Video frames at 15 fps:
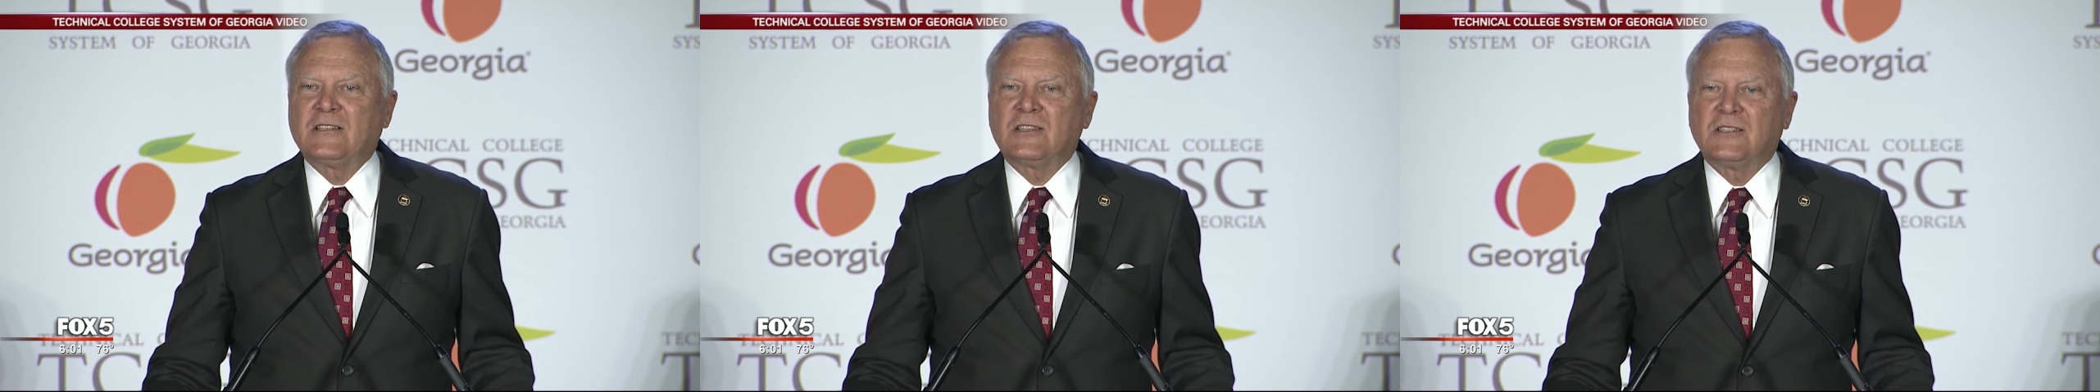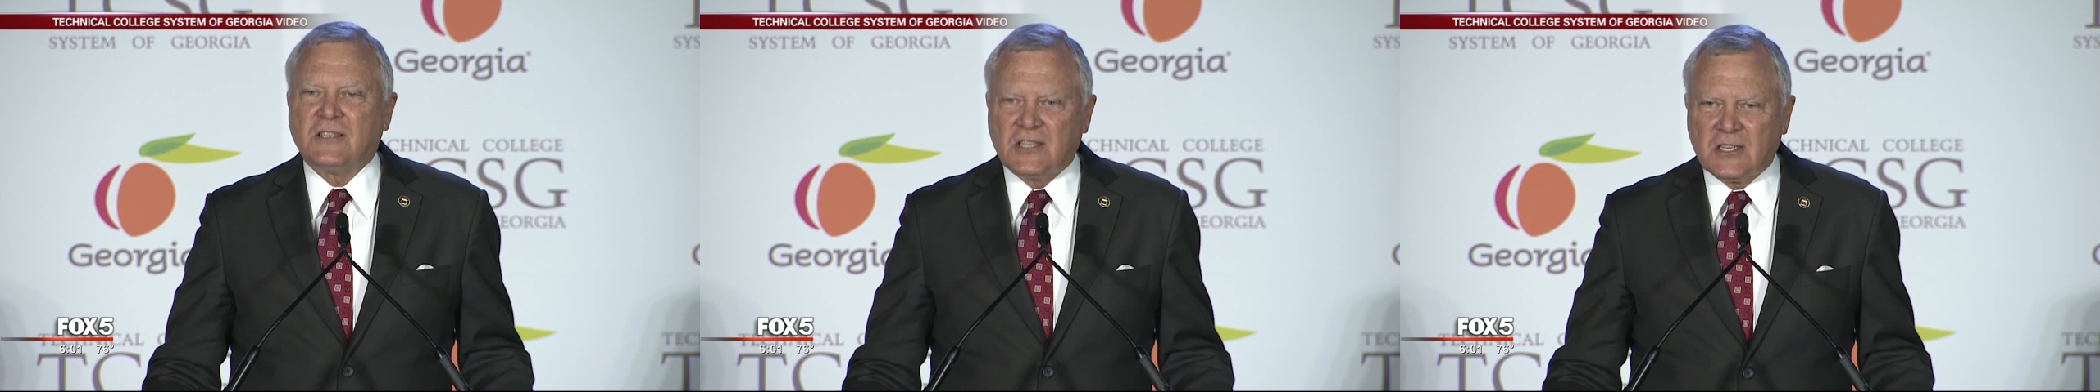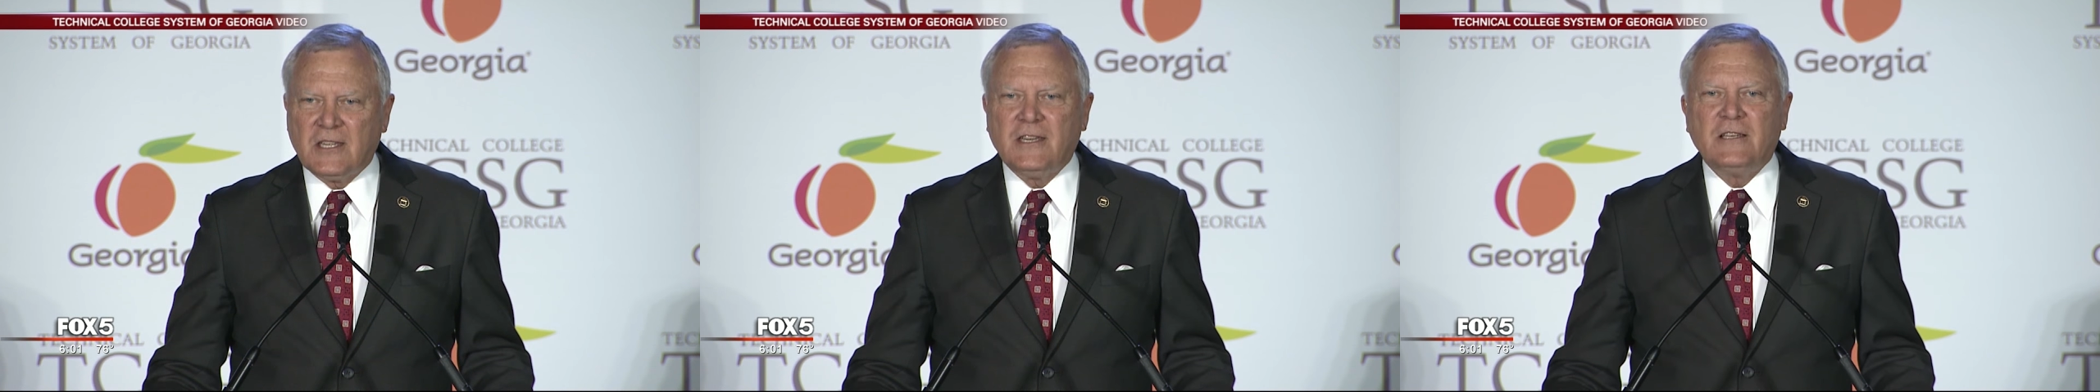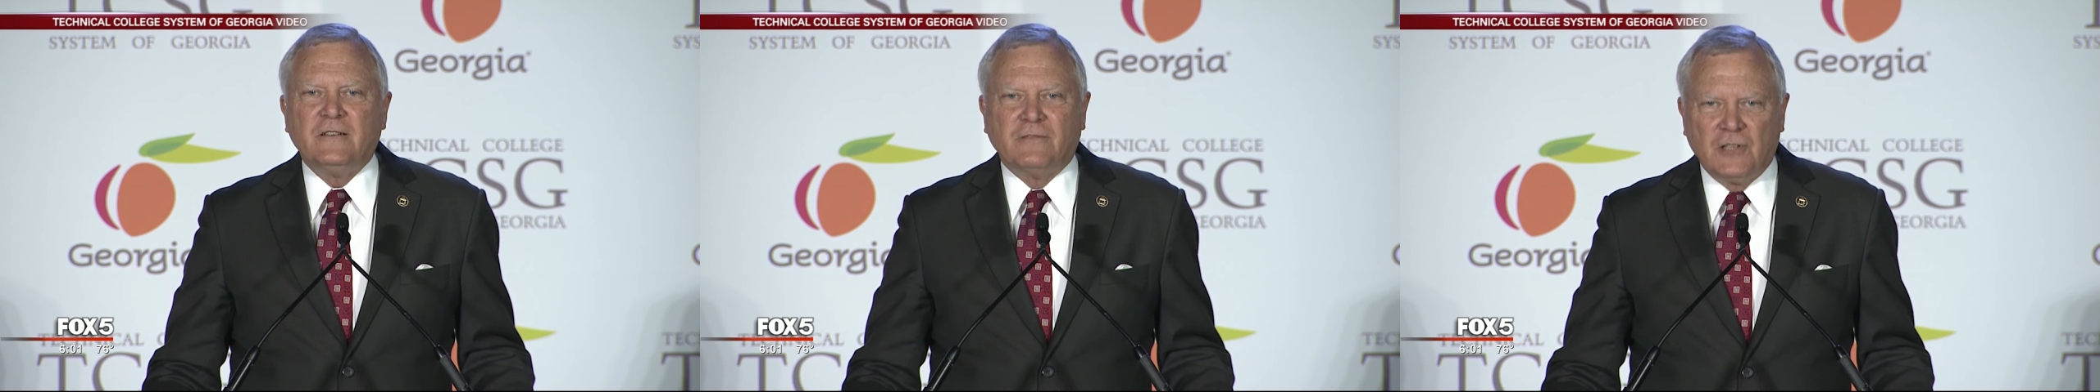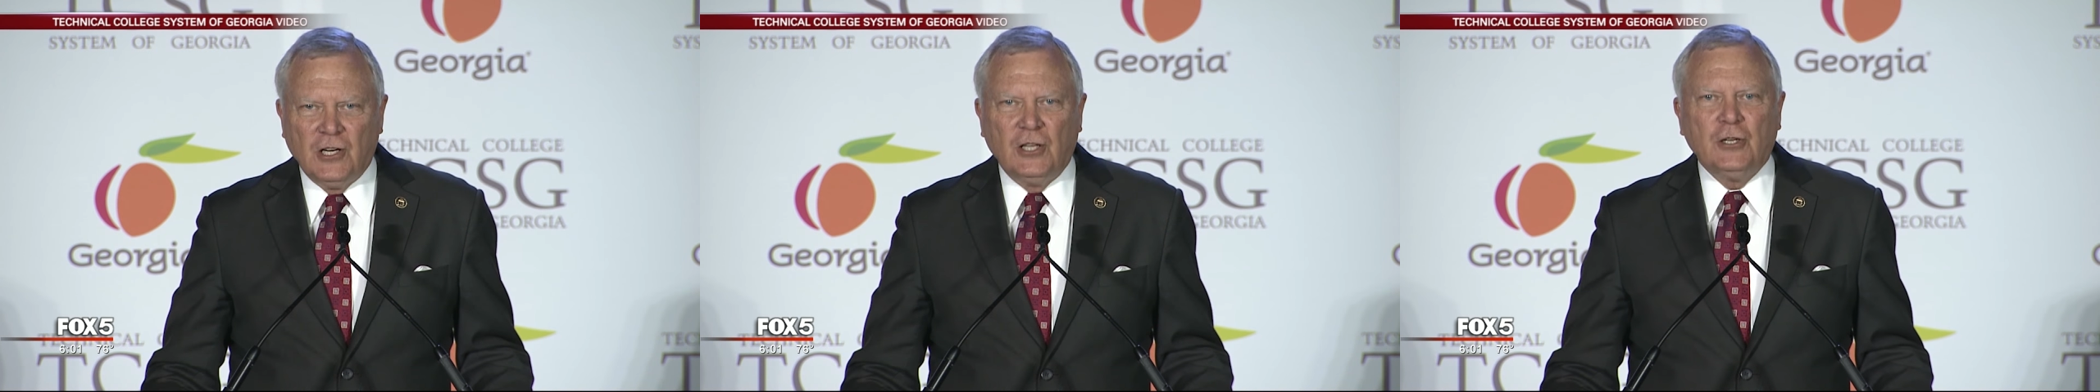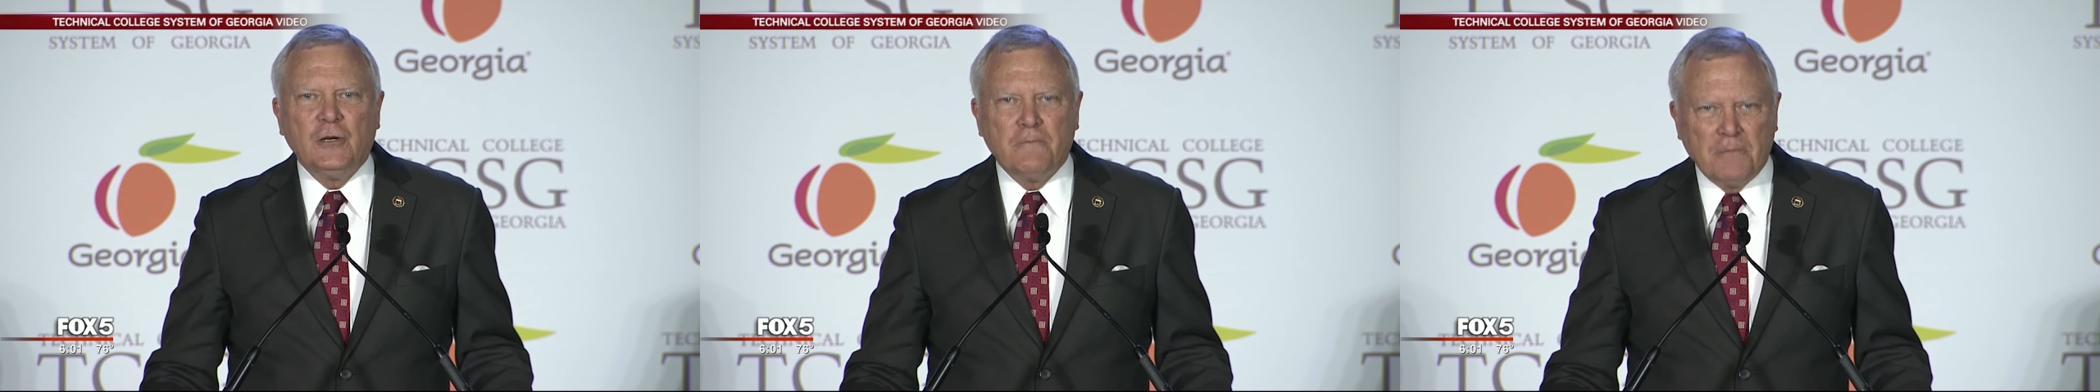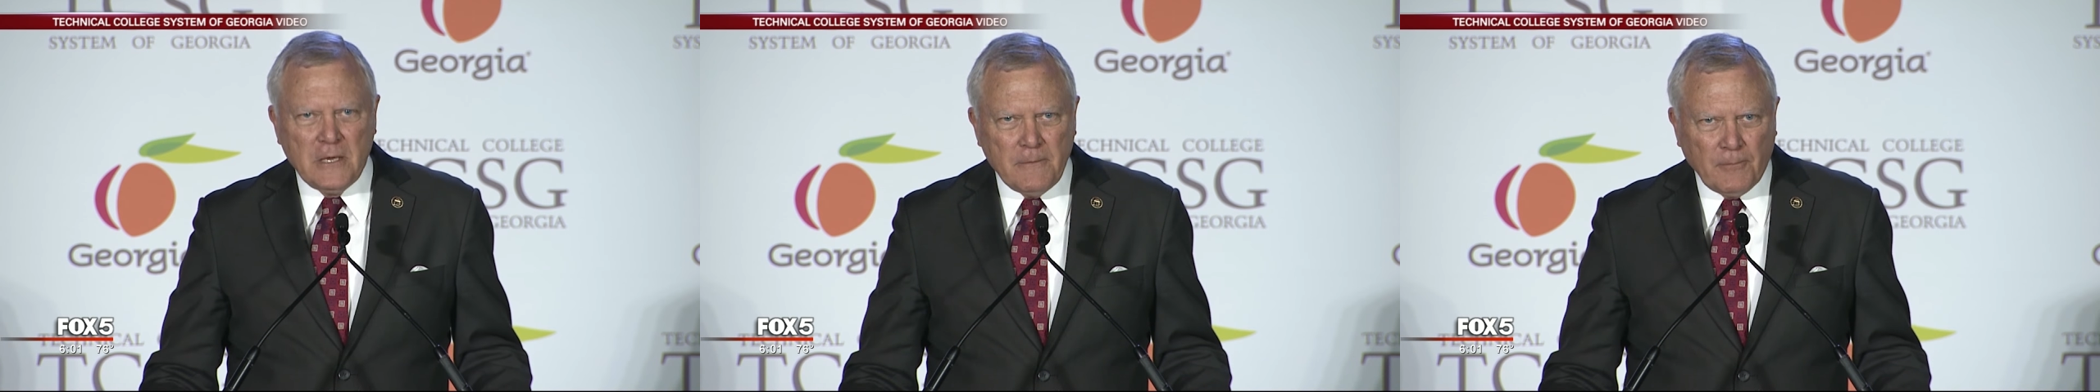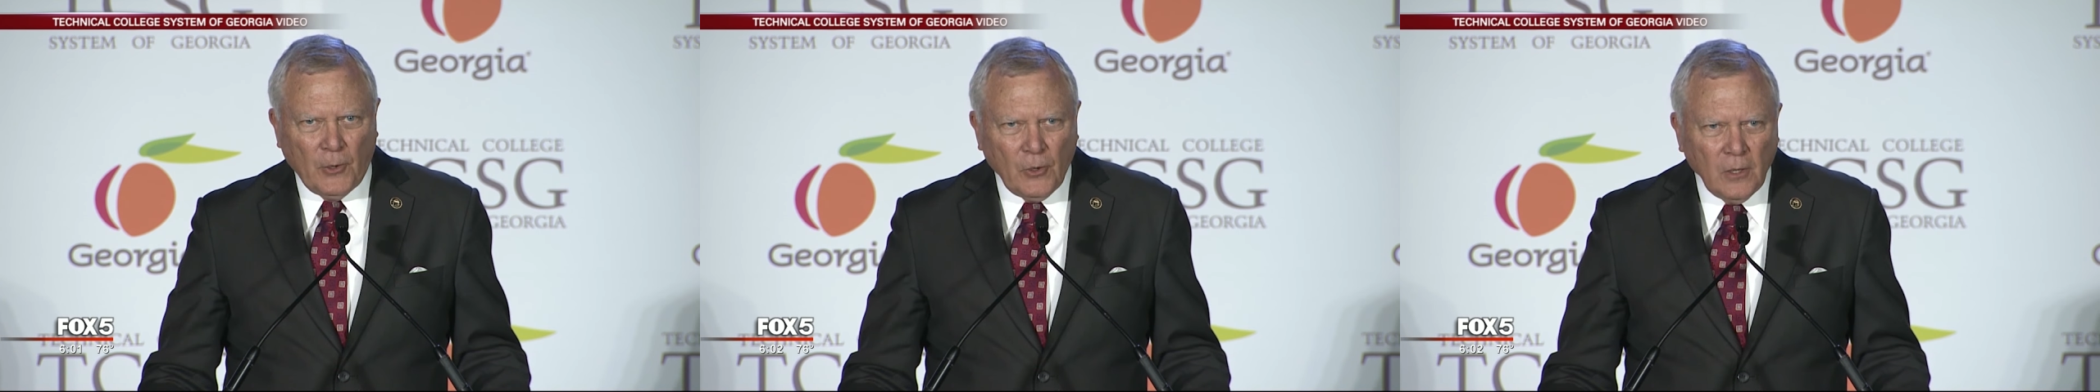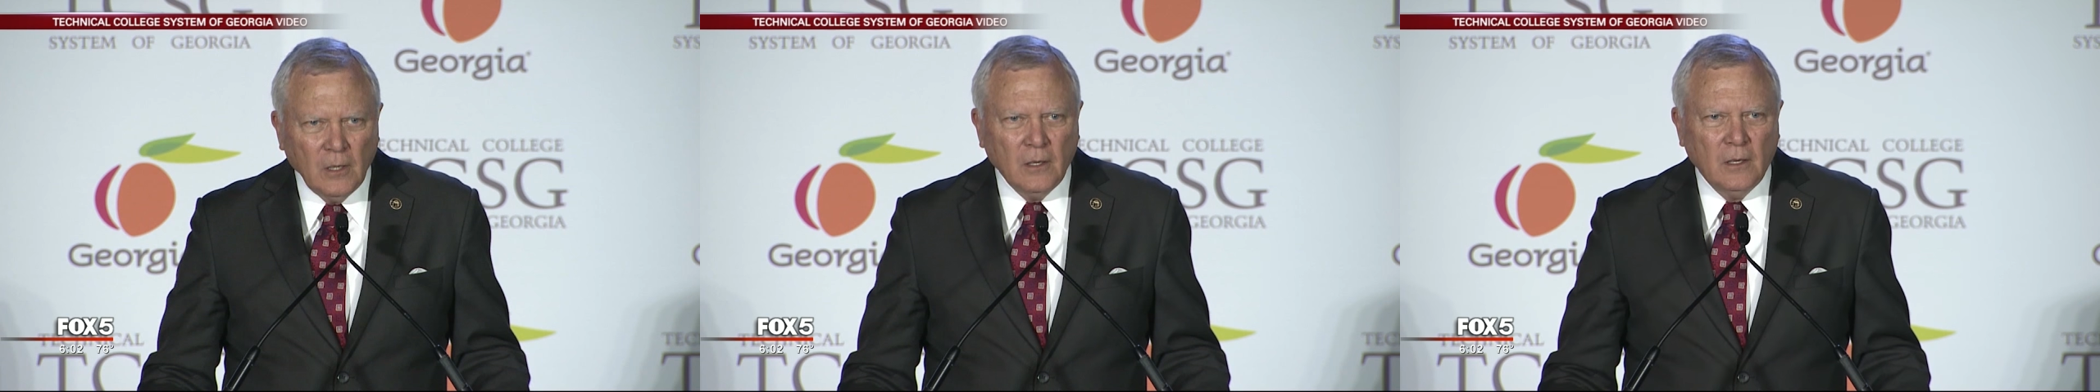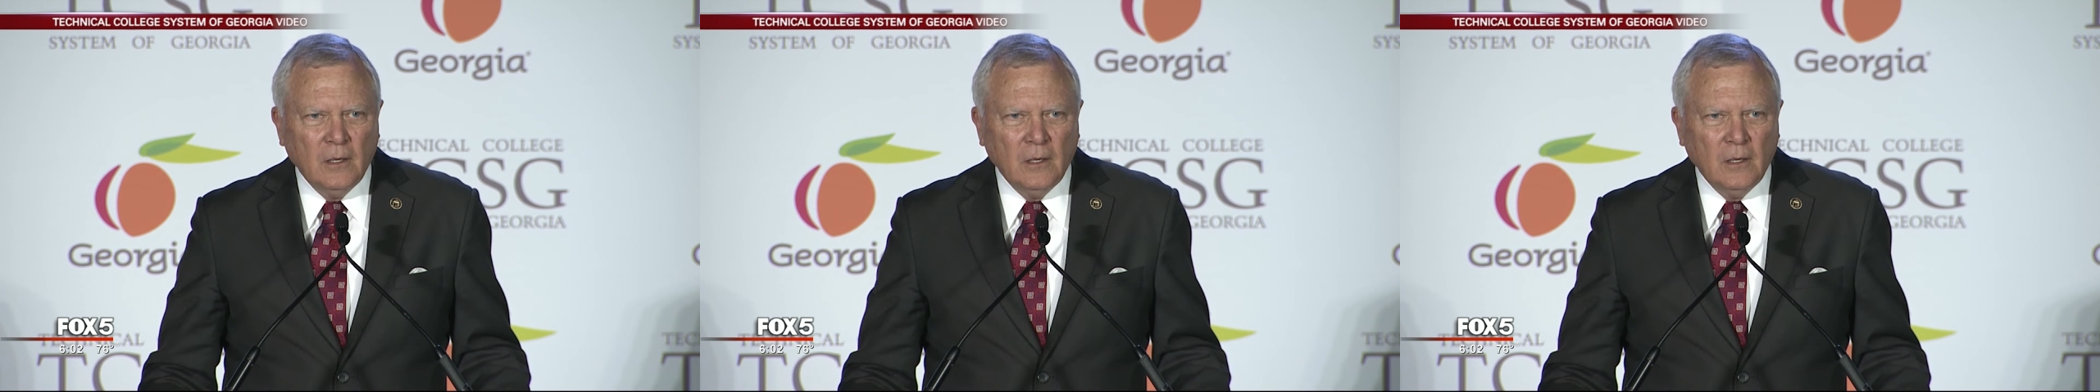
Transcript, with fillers: the state of colored people,